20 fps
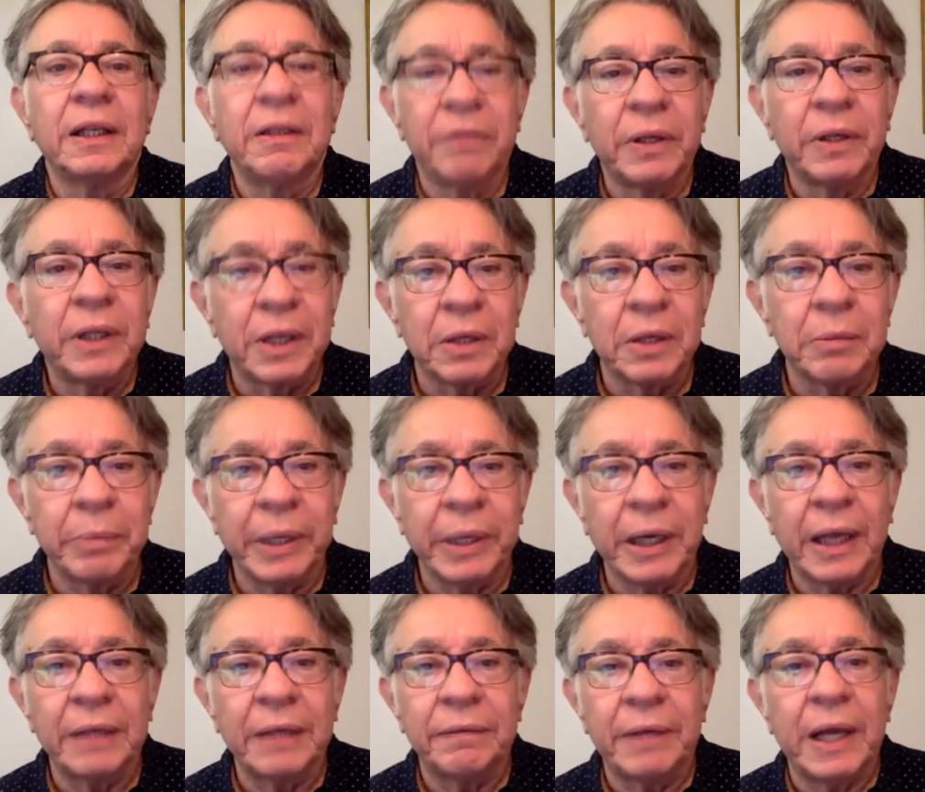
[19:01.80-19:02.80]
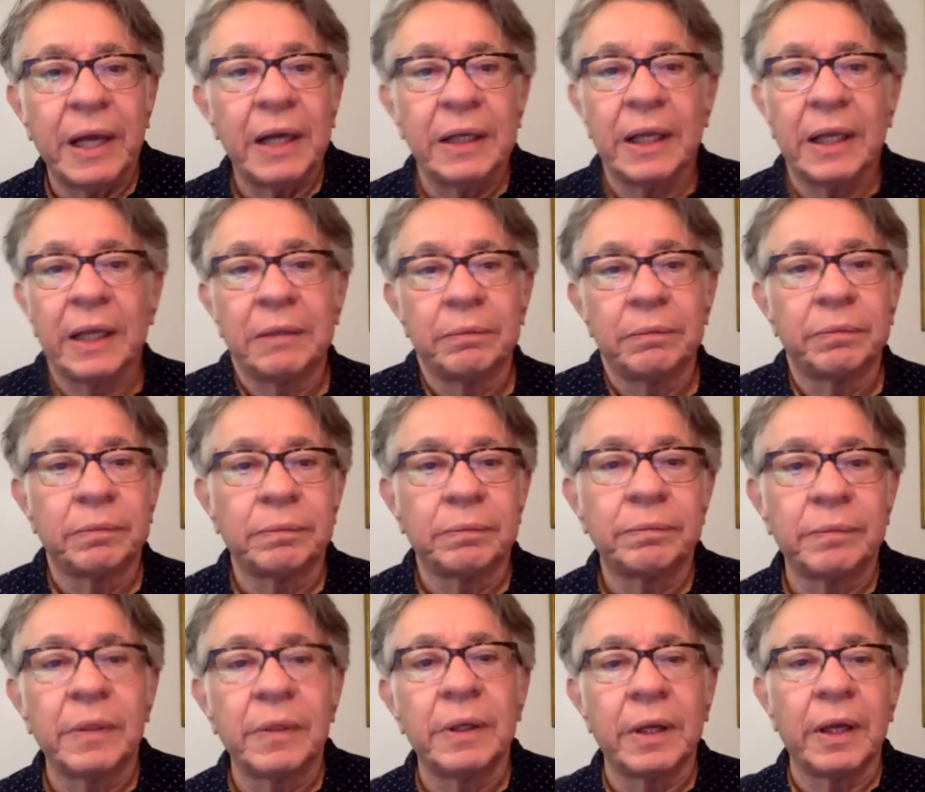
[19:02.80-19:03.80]
a little bit. I got to like
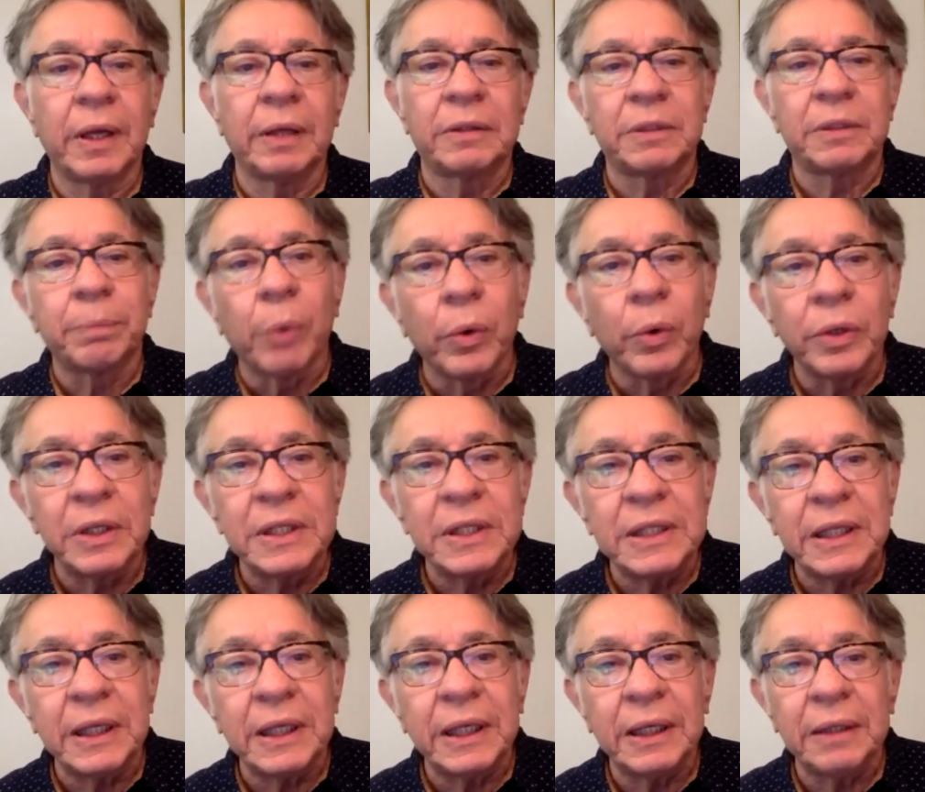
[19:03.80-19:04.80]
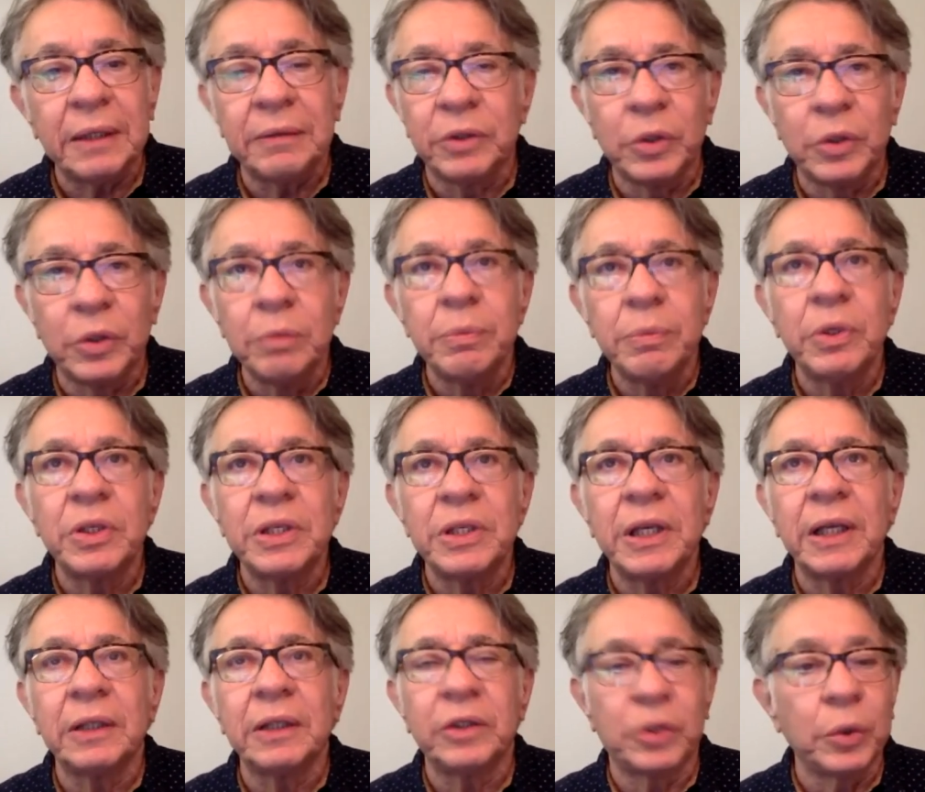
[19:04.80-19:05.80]
explore the city, do
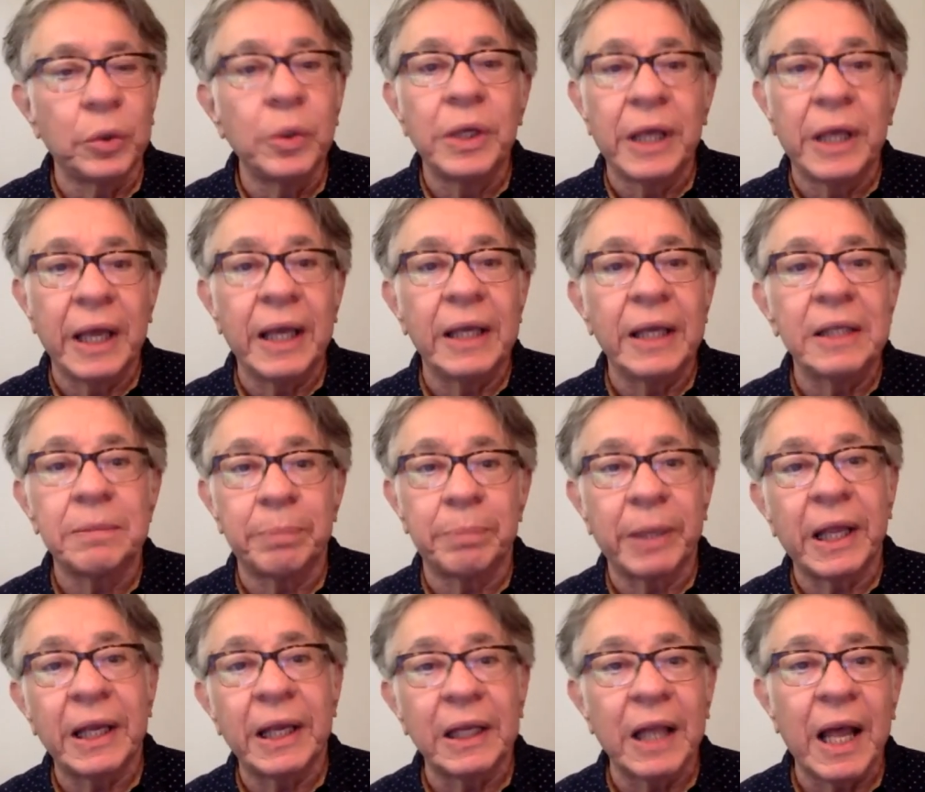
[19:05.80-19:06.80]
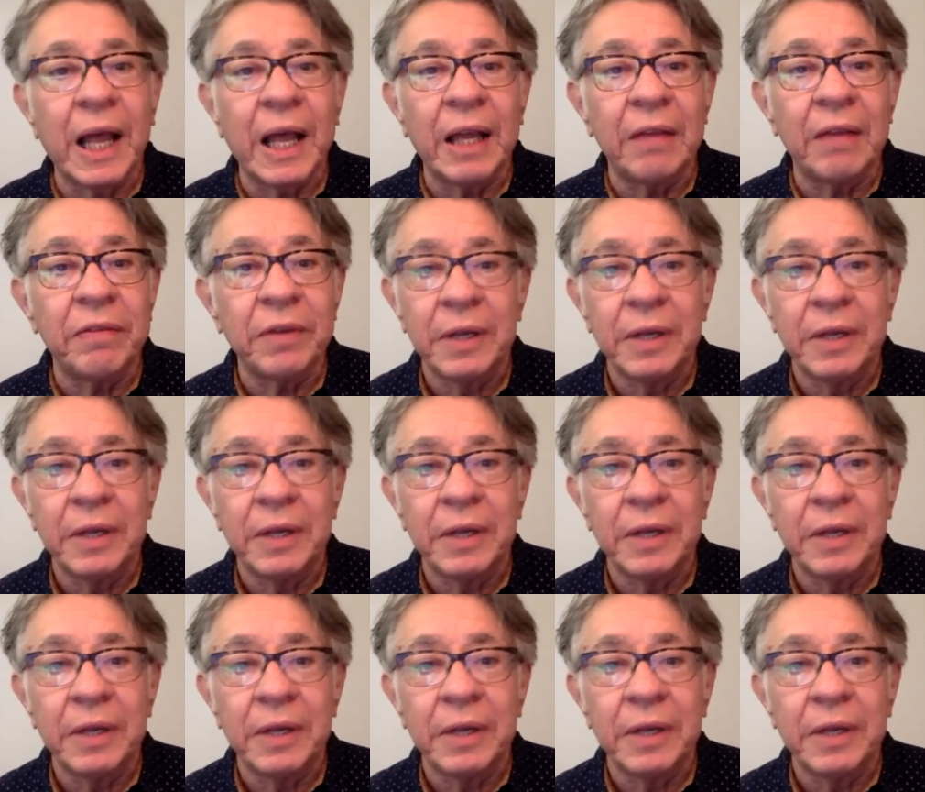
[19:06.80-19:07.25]
music, do gigs, play live.